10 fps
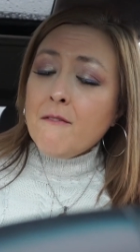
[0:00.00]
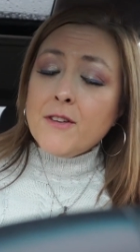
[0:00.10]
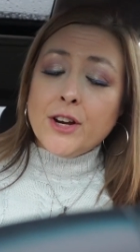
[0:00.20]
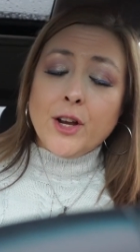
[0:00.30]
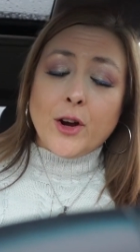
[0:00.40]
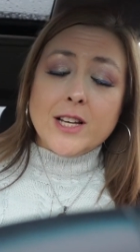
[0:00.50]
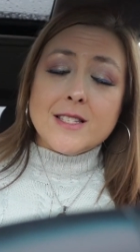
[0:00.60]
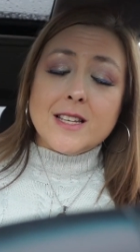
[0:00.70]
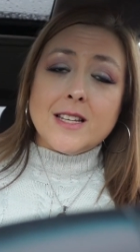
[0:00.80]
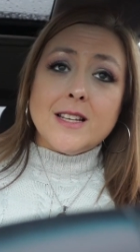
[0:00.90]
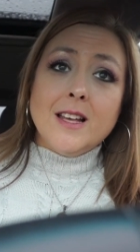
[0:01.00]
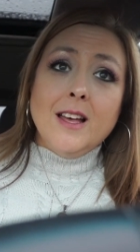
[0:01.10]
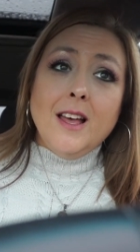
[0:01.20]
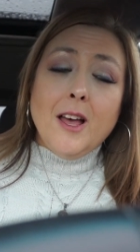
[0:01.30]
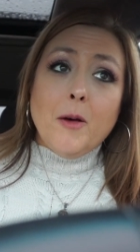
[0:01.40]
very crazy.
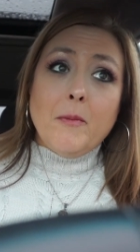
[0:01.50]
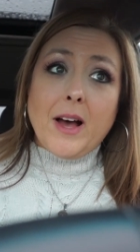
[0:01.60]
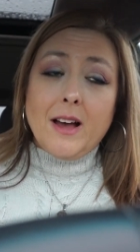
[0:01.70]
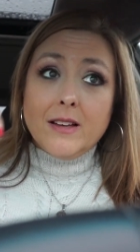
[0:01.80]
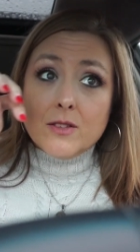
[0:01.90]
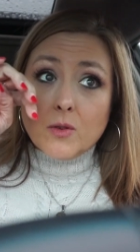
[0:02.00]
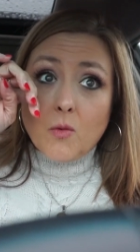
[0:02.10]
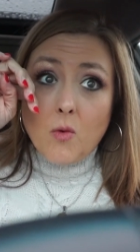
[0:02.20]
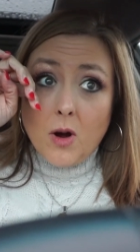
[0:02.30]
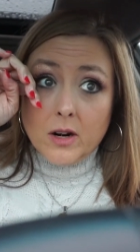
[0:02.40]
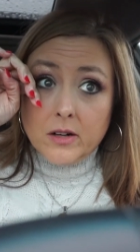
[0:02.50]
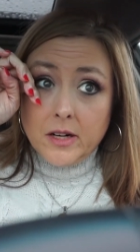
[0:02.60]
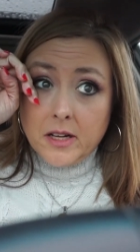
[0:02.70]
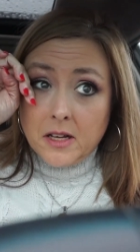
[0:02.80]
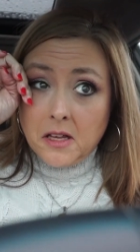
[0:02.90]
My eyes are
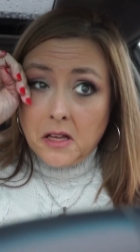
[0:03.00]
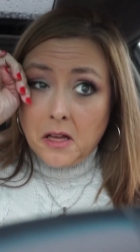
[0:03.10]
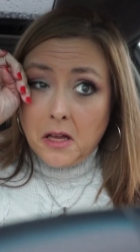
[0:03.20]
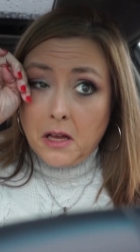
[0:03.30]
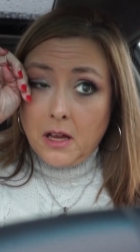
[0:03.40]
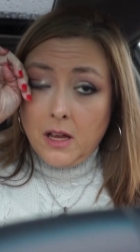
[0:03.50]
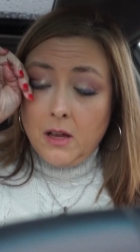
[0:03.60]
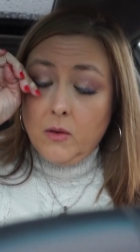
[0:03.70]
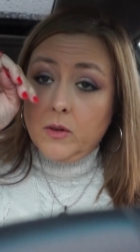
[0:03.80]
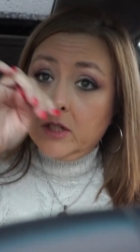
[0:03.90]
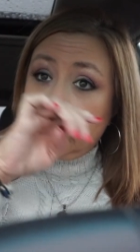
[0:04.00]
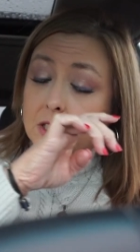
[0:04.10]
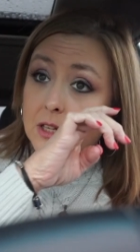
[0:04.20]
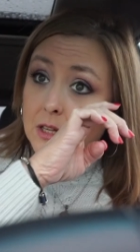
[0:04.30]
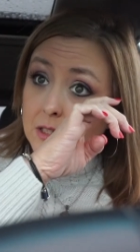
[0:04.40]
watering, which
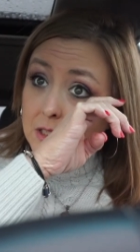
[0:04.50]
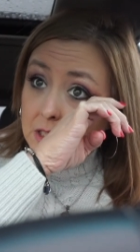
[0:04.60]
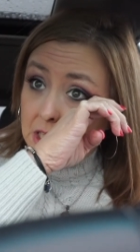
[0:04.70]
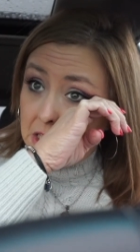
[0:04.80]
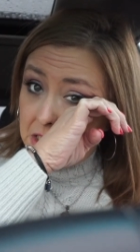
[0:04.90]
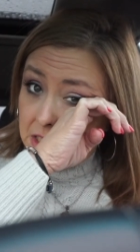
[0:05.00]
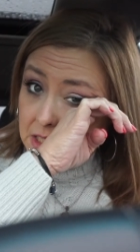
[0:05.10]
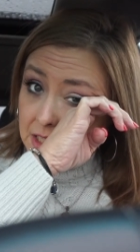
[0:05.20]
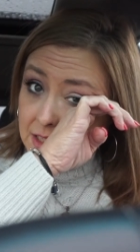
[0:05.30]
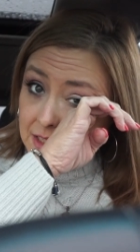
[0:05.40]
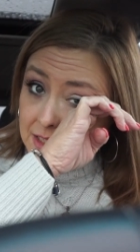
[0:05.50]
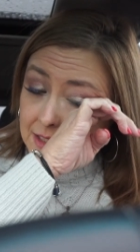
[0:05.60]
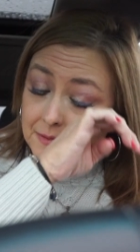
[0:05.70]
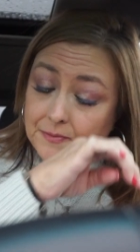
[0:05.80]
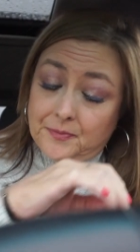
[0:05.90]
stinks
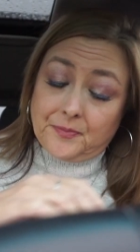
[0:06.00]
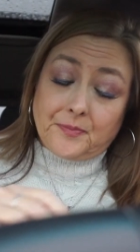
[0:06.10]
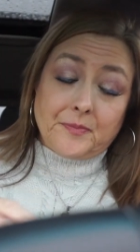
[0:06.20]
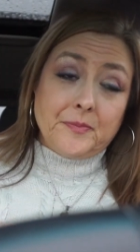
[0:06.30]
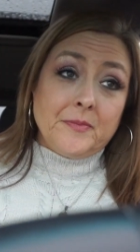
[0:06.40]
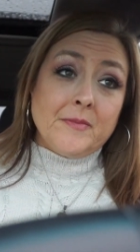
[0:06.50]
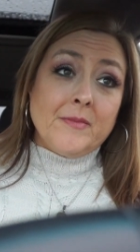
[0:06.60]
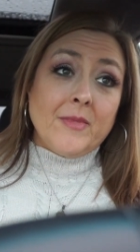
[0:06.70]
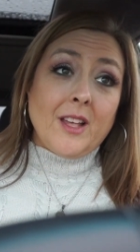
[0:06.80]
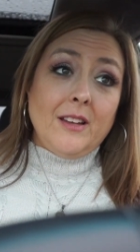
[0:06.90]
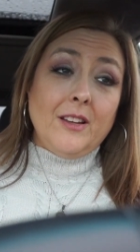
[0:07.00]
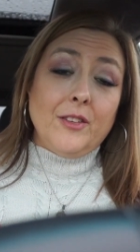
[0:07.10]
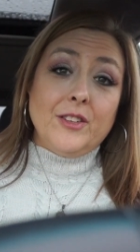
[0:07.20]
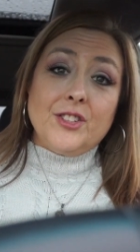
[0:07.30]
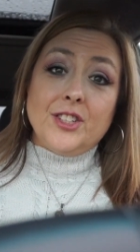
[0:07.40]
since I
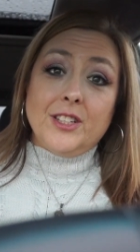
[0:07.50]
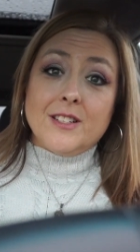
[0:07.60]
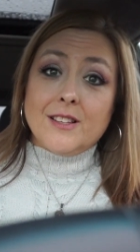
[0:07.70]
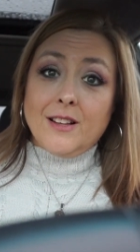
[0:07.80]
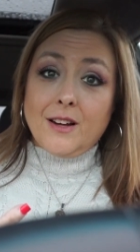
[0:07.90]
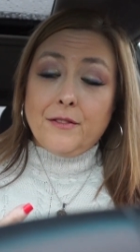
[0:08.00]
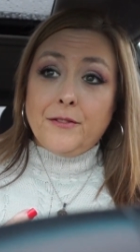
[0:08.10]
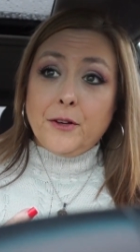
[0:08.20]
know that she does a lot of